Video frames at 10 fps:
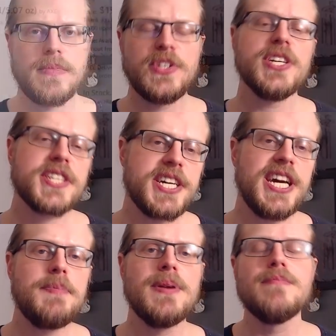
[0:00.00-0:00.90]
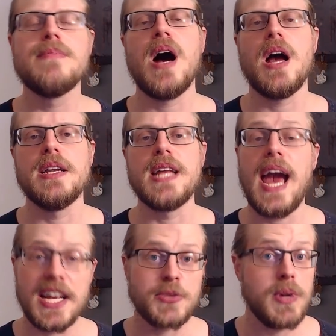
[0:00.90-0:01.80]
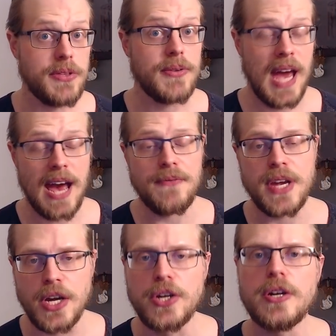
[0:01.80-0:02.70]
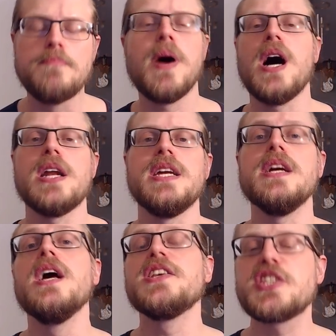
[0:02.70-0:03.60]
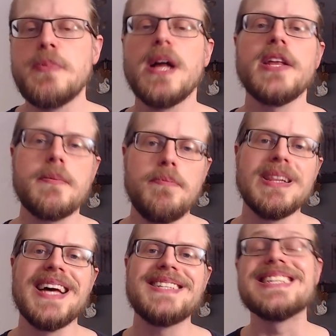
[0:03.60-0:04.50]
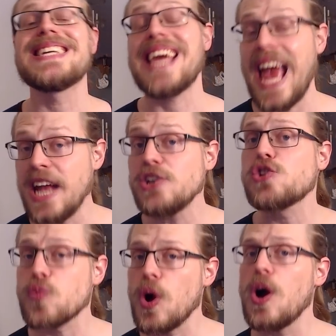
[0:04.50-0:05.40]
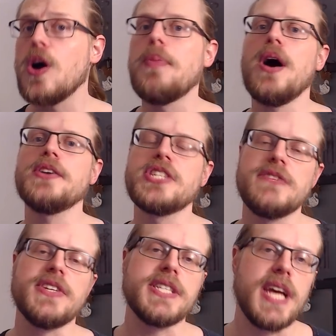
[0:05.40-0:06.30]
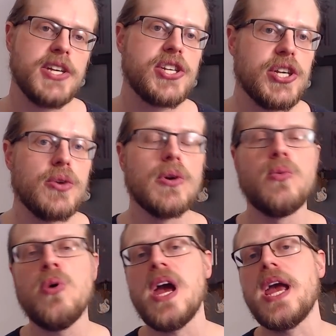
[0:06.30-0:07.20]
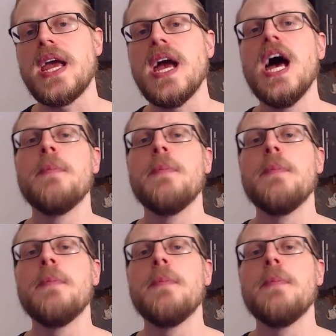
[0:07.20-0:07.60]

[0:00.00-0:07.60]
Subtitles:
Just keep in mind, as with having a good body, smelling pleasant can draw positive attention your way,